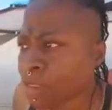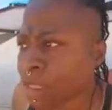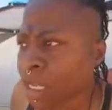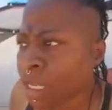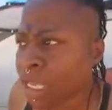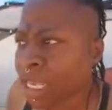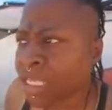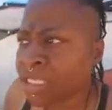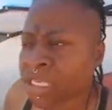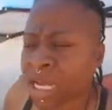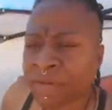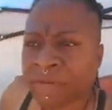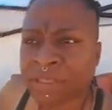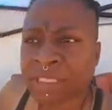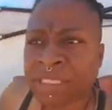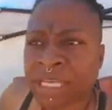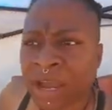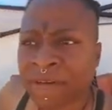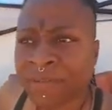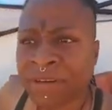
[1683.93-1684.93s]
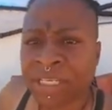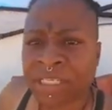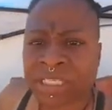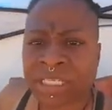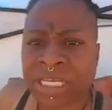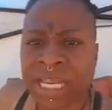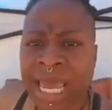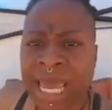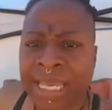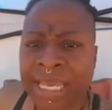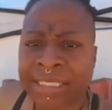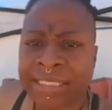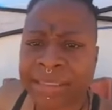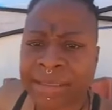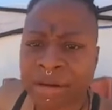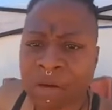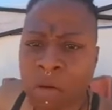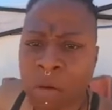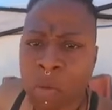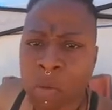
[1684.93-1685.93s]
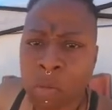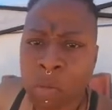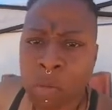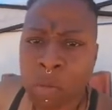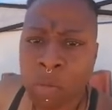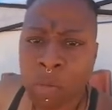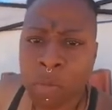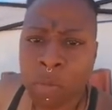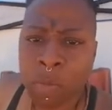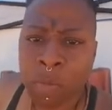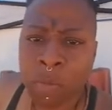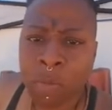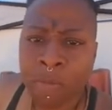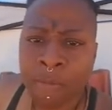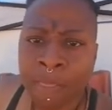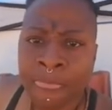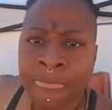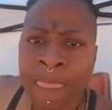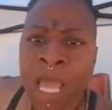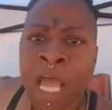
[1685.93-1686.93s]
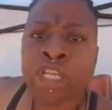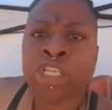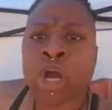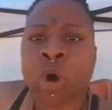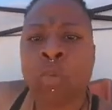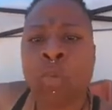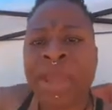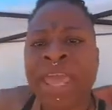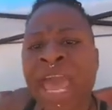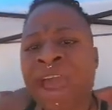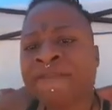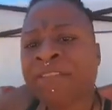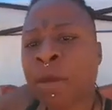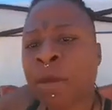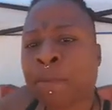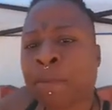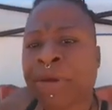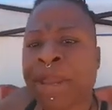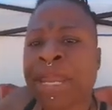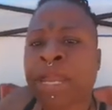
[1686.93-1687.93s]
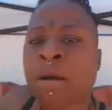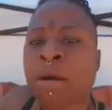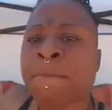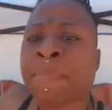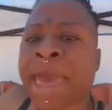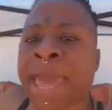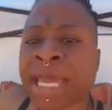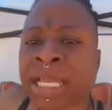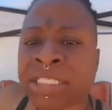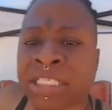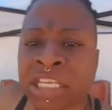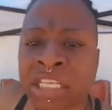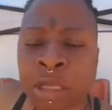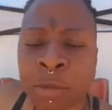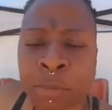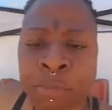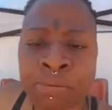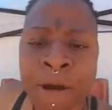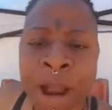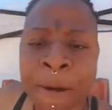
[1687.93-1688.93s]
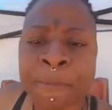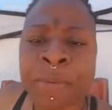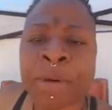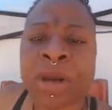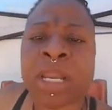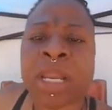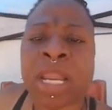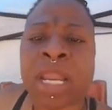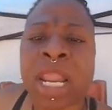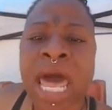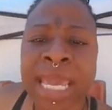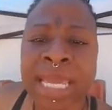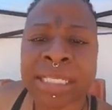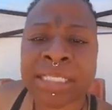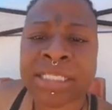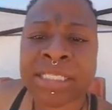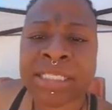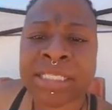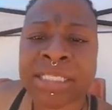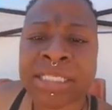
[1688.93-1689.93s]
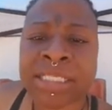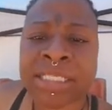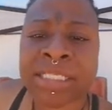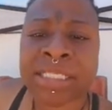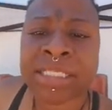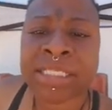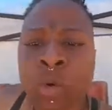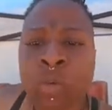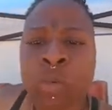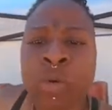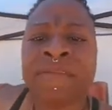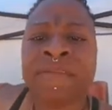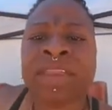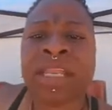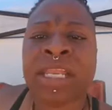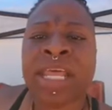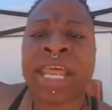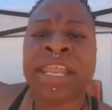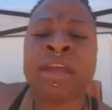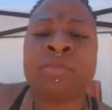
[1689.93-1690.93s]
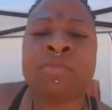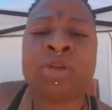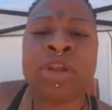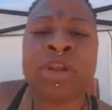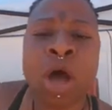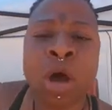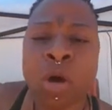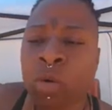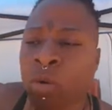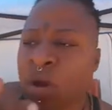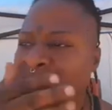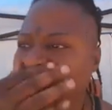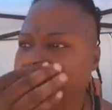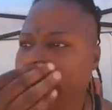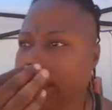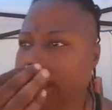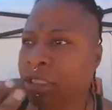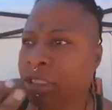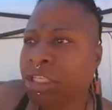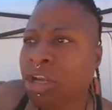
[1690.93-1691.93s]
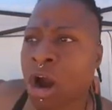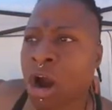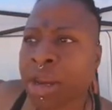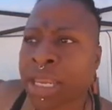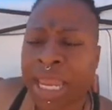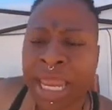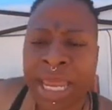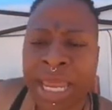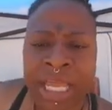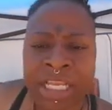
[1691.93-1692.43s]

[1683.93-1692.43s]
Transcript: He's of a devilish light. So we have to bring him back into the proper light. We have to let him know